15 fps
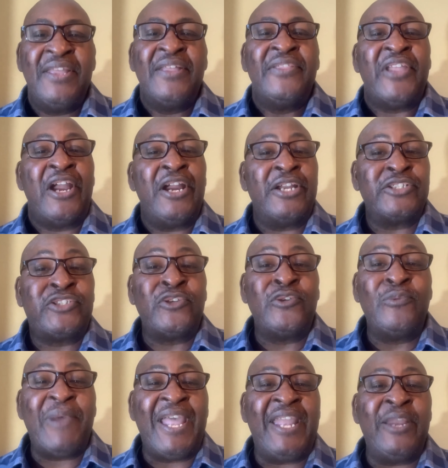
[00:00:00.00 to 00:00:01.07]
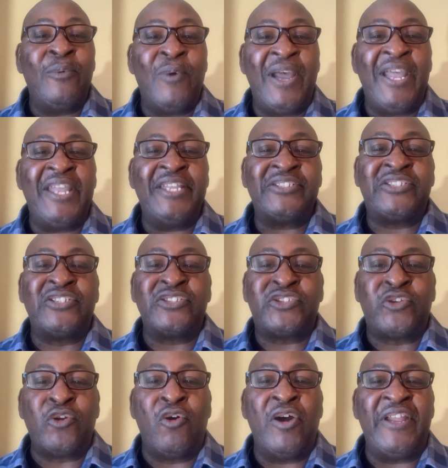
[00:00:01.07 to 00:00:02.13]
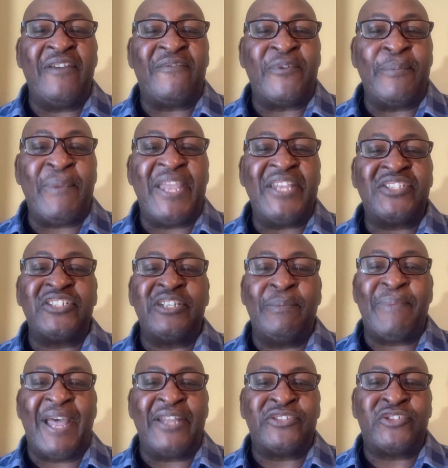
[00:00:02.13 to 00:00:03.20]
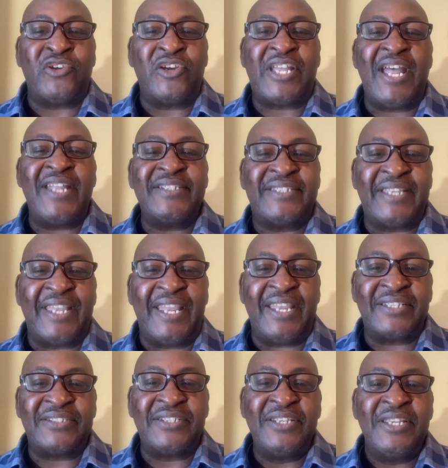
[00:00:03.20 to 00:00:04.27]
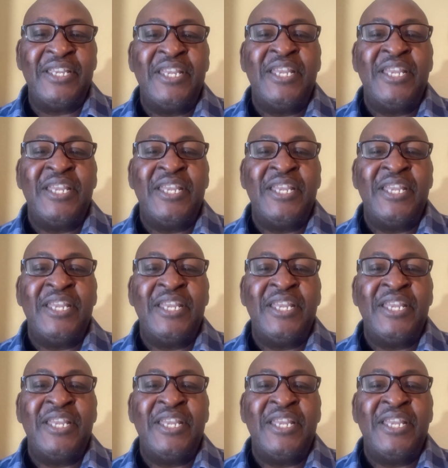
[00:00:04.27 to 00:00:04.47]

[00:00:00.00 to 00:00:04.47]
There are two main ways to store information about your contacts: